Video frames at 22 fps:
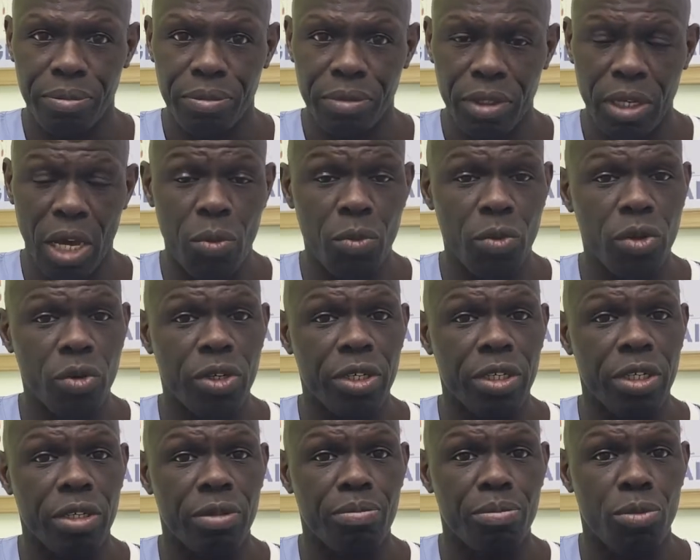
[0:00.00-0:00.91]
and we're
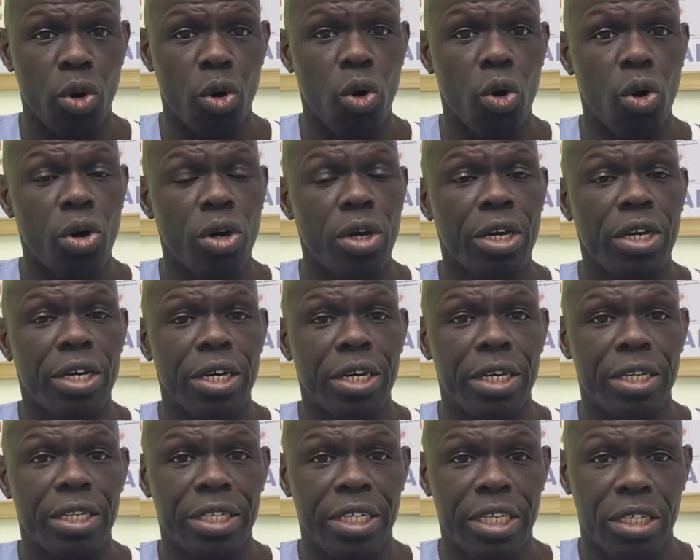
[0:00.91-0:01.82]
looking at more
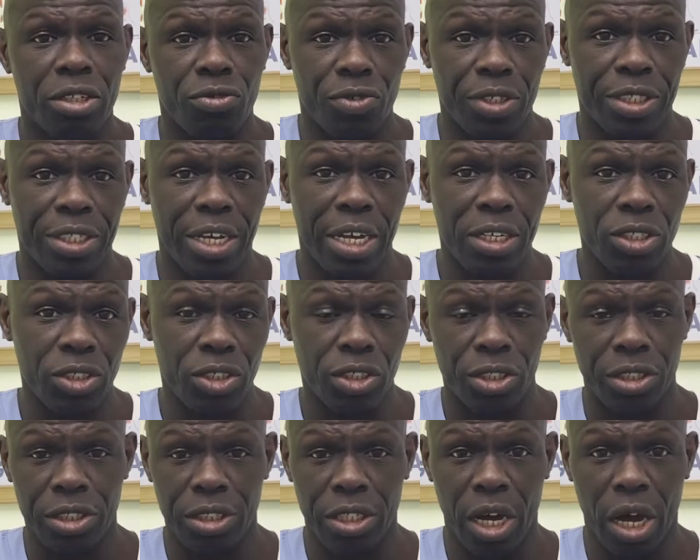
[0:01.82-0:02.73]
needle
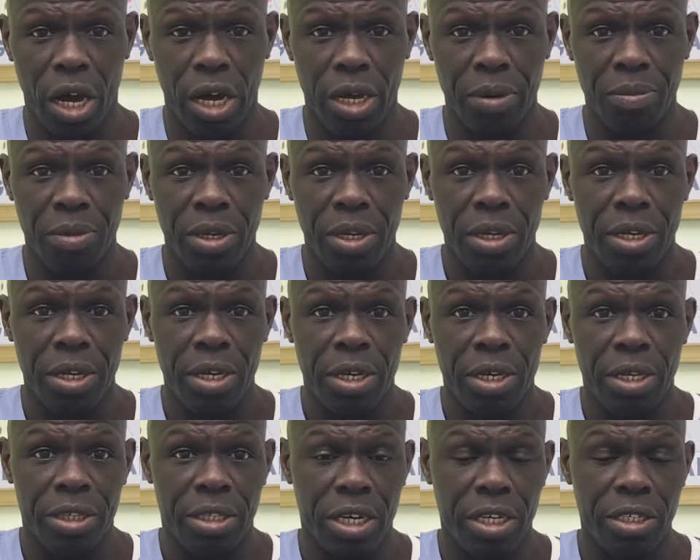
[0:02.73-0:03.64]
retention time,
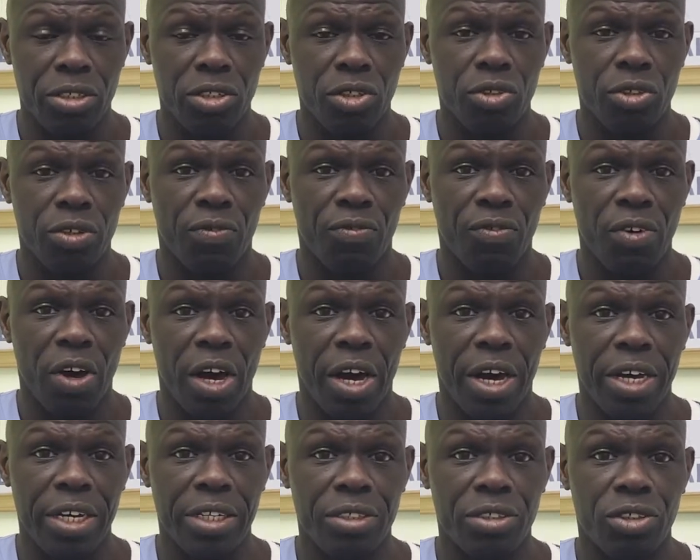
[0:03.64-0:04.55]
then you're going to
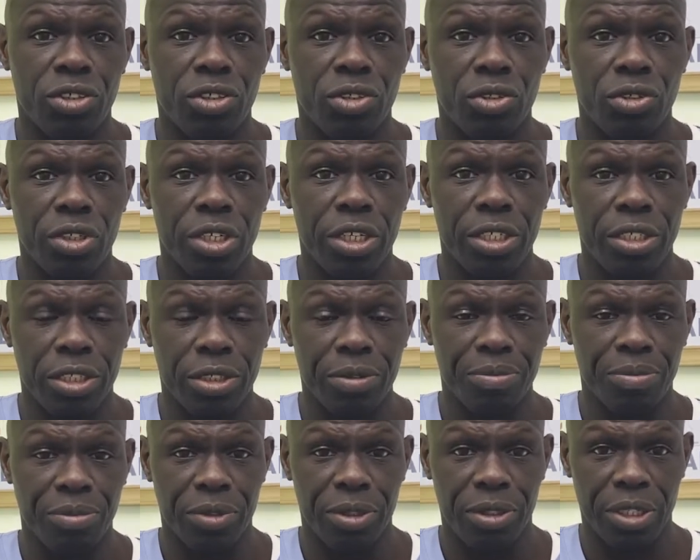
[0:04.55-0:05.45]
find
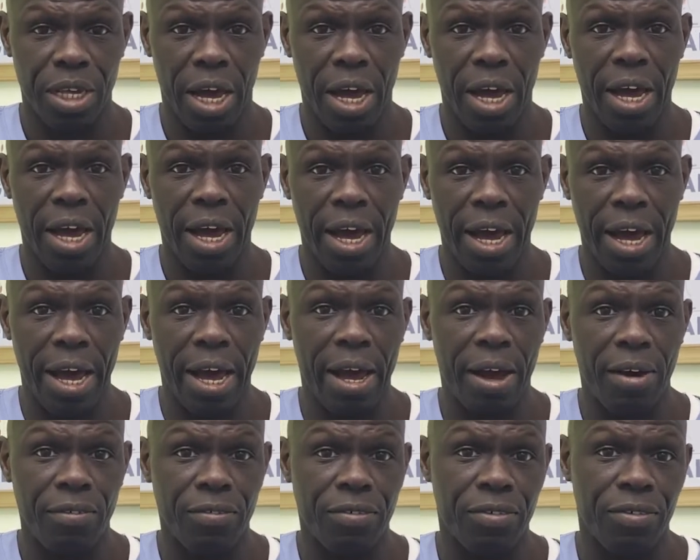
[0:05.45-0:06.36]
studies that
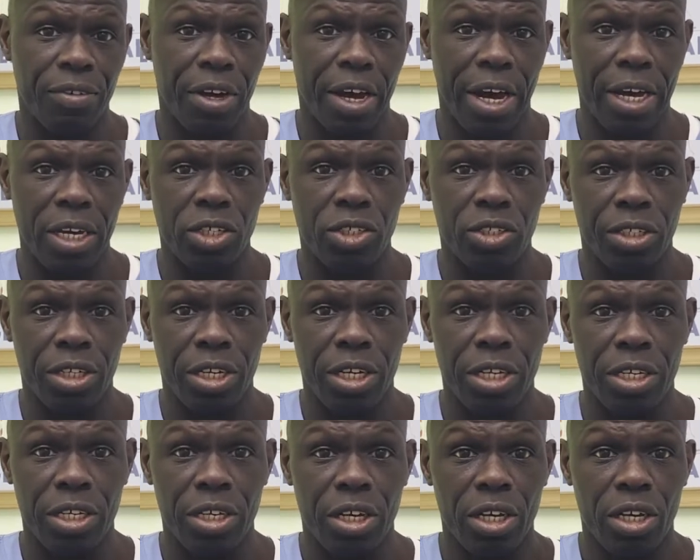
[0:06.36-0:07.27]
have
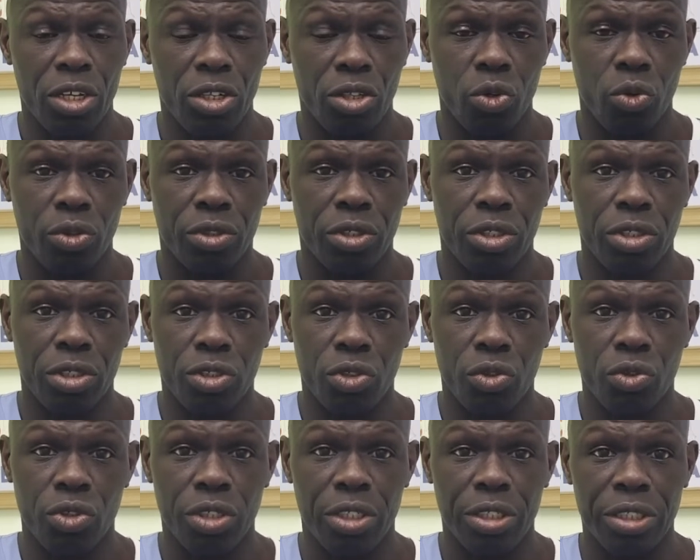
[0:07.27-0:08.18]
actually looked at
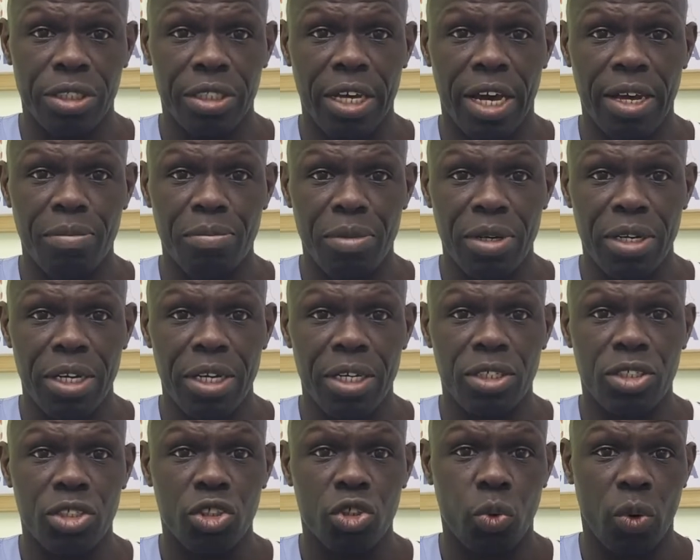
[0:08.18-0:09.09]
using 10
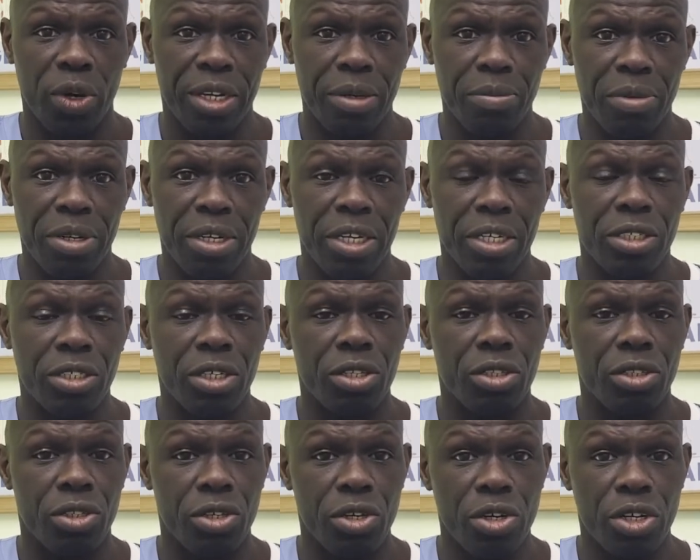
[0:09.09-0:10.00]
minutes, 20 minutes,
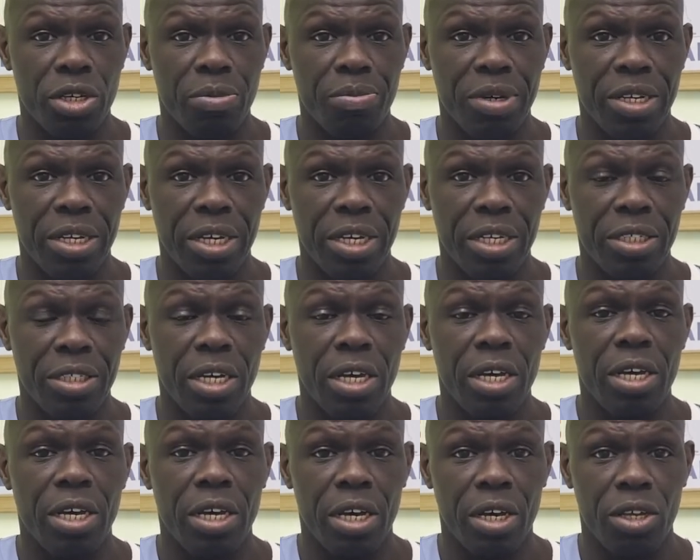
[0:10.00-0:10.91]
30 minutes,
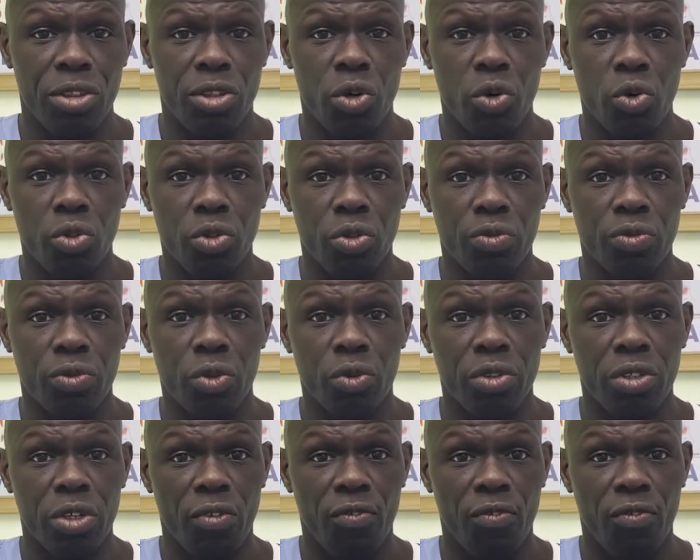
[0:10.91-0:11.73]
and those who looked at